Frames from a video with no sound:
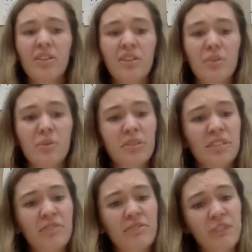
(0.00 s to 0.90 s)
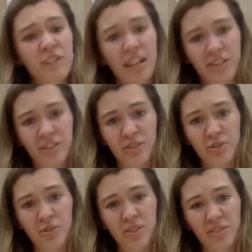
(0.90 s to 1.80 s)
The world can feel out of
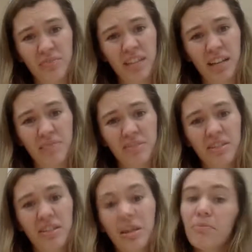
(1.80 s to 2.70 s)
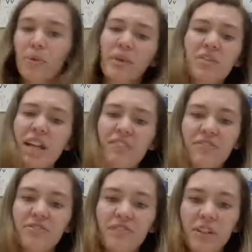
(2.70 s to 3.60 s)
control sometimes, but we don't have
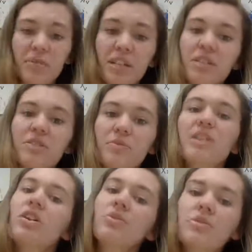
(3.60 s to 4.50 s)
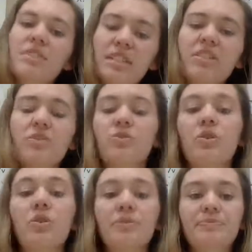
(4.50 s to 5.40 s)
to fear because we know who's in
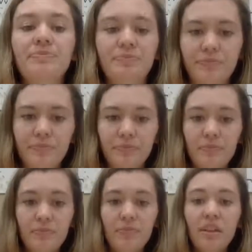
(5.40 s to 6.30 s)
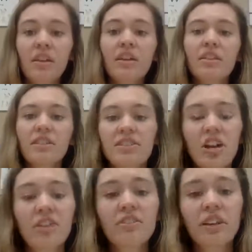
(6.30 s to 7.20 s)
control. The
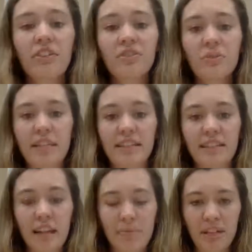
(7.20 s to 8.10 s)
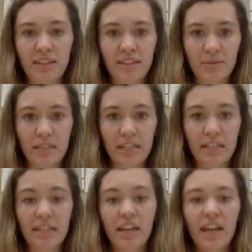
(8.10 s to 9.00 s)
song of the week that I picked this week
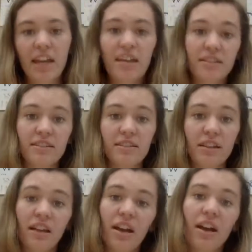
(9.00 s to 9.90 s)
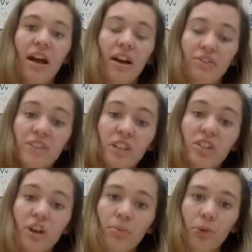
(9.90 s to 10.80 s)
is uh, Fear
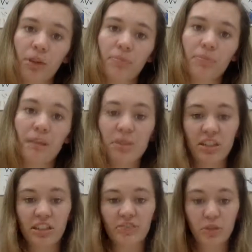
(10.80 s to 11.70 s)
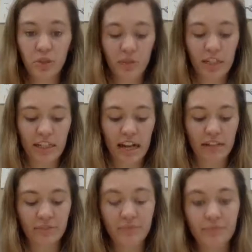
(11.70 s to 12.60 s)
No More by Building
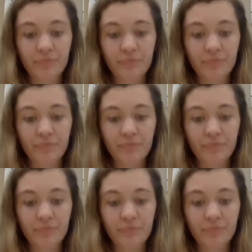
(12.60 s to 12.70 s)
429.